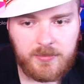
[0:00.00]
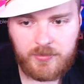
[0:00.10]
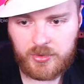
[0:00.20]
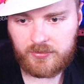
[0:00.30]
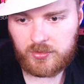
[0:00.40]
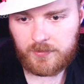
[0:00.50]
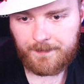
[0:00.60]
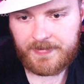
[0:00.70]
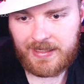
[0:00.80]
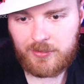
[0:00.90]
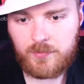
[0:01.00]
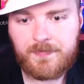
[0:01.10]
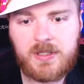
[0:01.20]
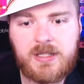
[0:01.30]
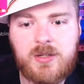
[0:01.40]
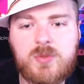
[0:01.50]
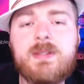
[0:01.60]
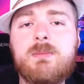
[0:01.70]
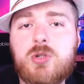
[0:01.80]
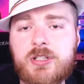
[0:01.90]
Beautiful. Now, uh,
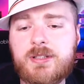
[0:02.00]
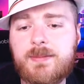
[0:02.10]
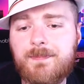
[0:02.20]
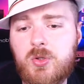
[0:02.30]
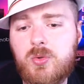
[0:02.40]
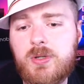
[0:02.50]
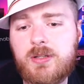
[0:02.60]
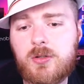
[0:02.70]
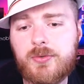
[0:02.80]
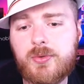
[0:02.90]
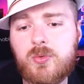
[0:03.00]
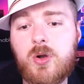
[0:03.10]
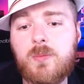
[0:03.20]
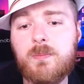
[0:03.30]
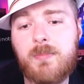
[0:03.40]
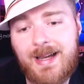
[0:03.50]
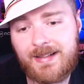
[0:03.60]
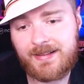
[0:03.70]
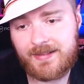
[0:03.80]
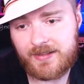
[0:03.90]
what's important, you can also
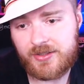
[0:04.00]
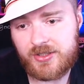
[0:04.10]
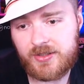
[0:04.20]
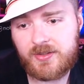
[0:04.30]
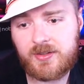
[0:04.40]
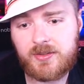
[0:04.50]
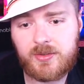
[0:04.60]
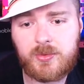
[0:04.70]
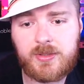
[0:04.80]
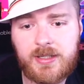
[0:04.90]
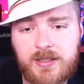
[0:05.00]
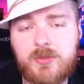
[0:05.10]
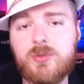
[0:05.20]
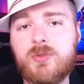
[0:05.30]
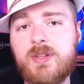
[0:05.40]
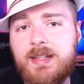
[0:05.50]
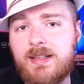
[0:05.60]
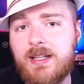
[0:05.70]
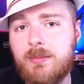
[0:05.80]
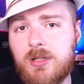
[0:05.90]
combine these searches, so you can use
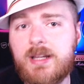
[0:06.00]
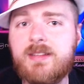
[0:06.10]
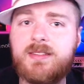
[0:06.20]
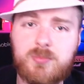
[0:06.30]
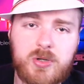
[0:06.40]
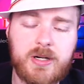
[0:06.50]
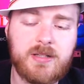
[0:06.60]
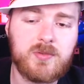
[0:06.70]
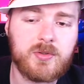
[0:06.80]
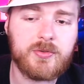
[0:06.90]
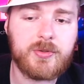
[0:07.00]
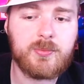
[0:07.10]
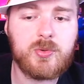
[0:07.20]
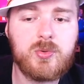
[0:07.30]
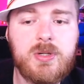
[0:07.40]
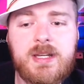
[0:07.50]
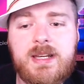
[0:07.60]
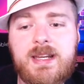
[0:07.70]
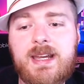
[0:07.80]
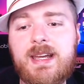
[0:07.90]
end label and sprite, for example,
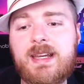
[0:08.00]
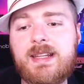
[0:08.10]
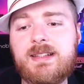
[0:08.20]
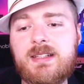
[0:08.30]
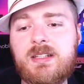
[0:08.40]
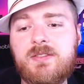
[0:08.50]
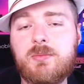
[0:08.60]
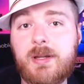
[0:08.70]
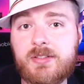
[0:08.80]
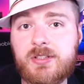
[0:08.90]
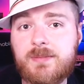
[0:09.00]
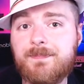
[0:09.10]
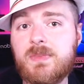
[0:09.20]
and even better,